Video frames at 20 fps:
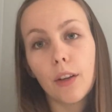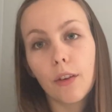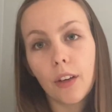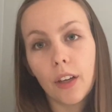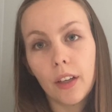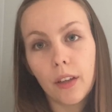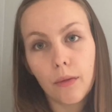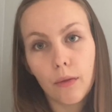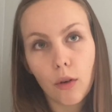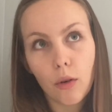
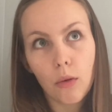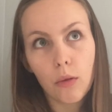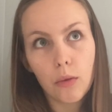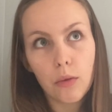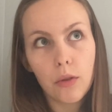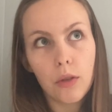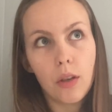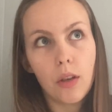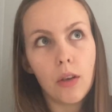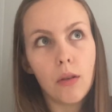creative
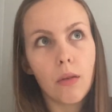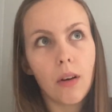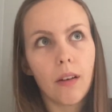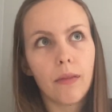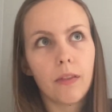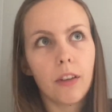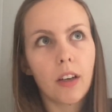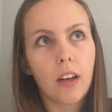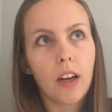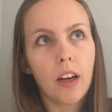goals, you have
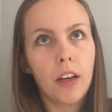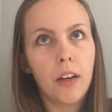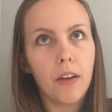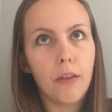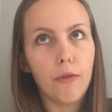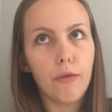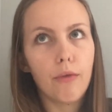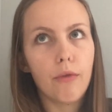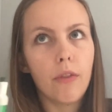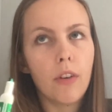to kind
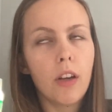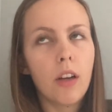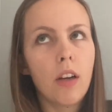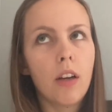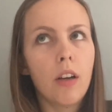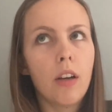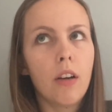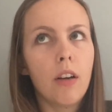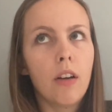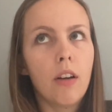of
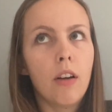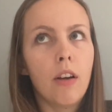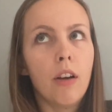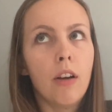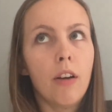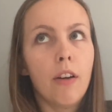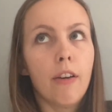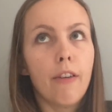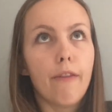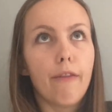
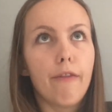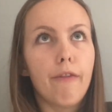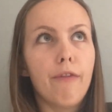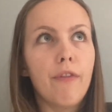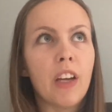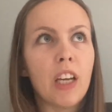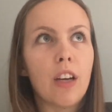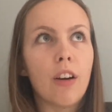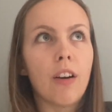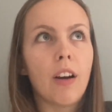
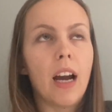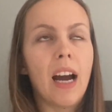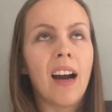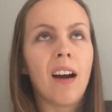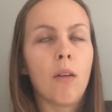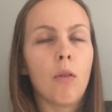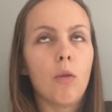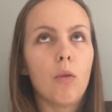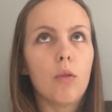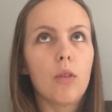figure
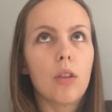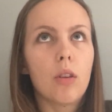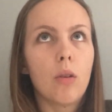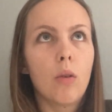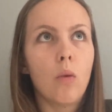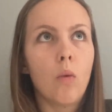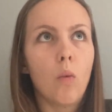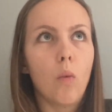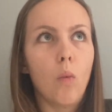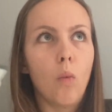out
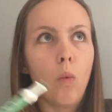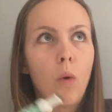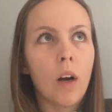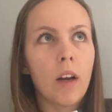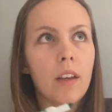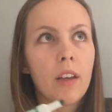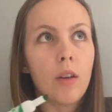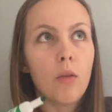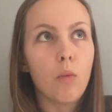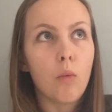what
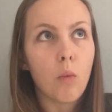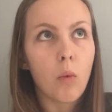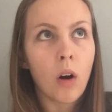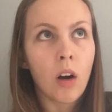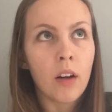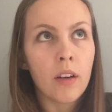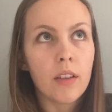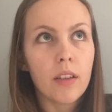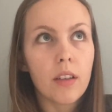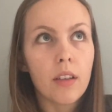you
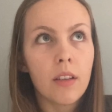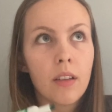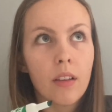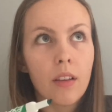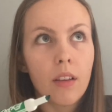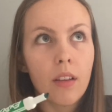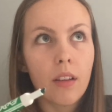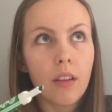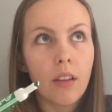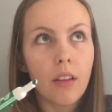want
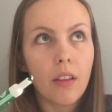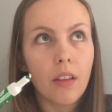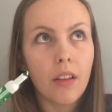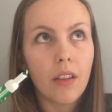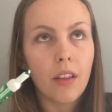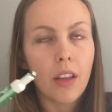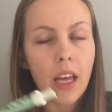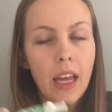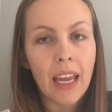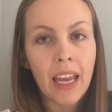
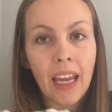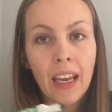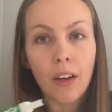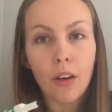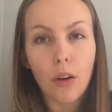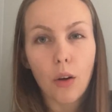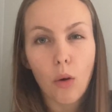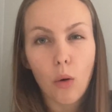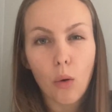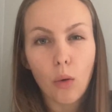the end
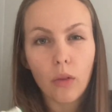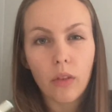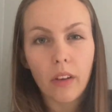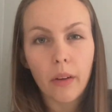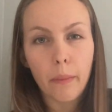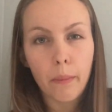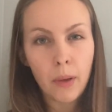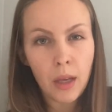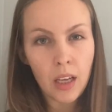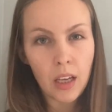goal to
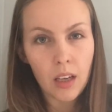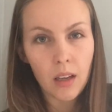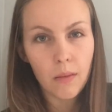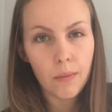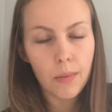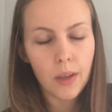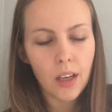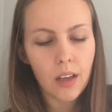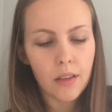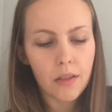be,
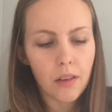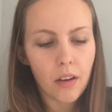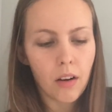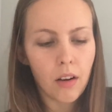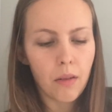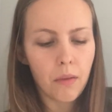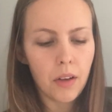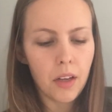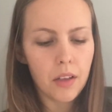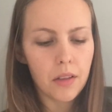because
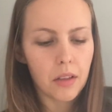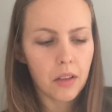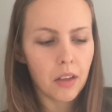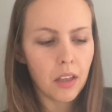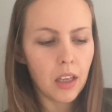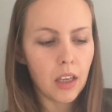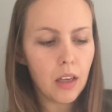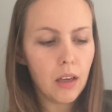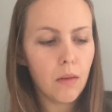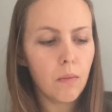
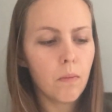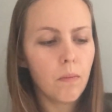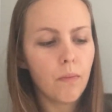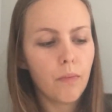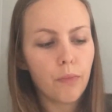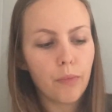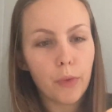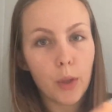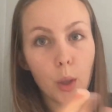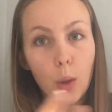obviously
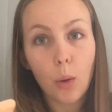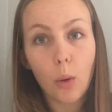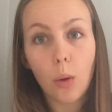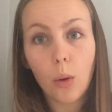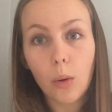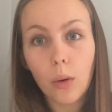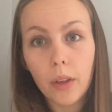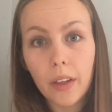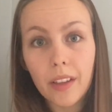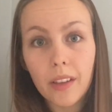the
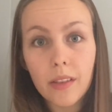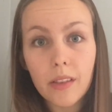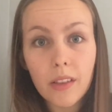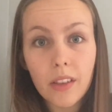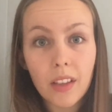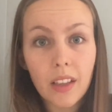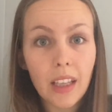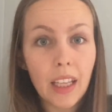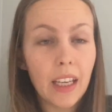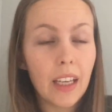goal is to
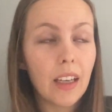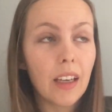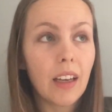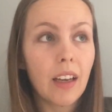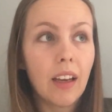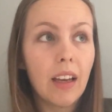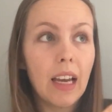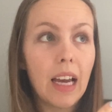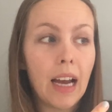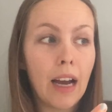like
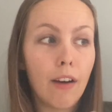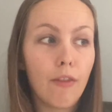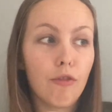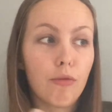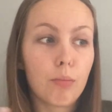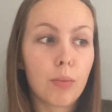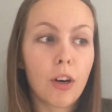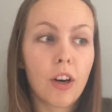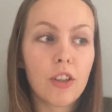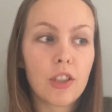have
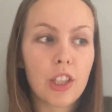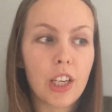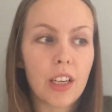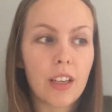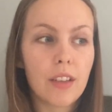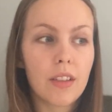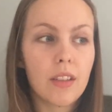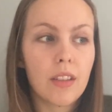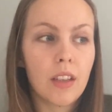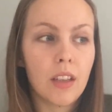
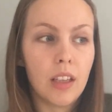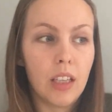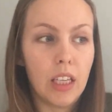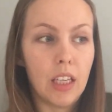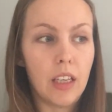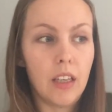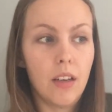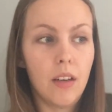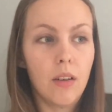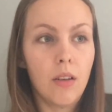projects
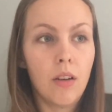that